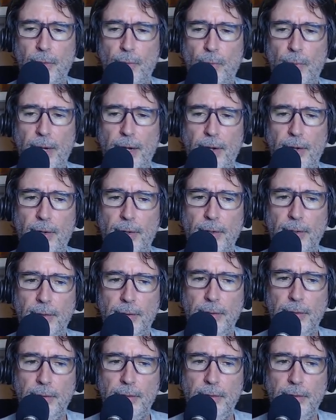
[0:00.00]
Where
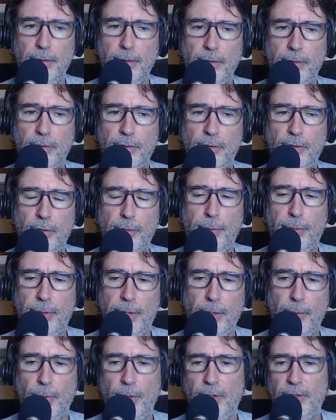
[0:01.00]
two
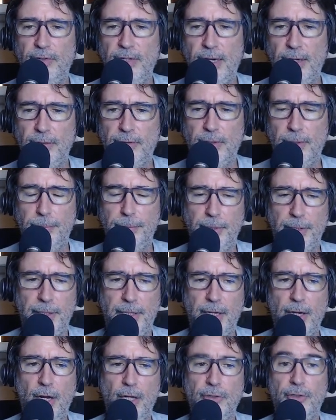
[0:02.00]
things where it sounds
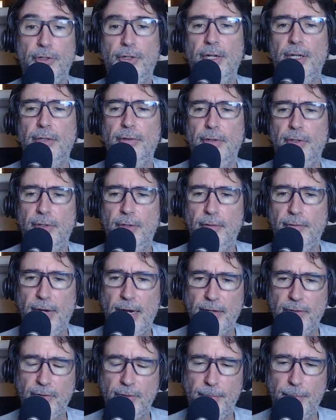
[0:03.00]
completely contradictory to the
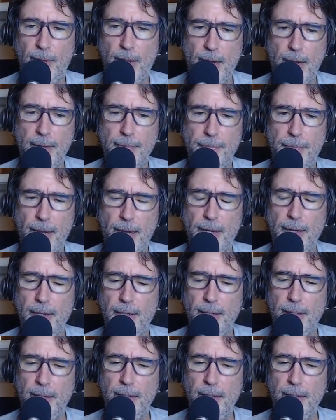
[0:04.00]
rational mind, but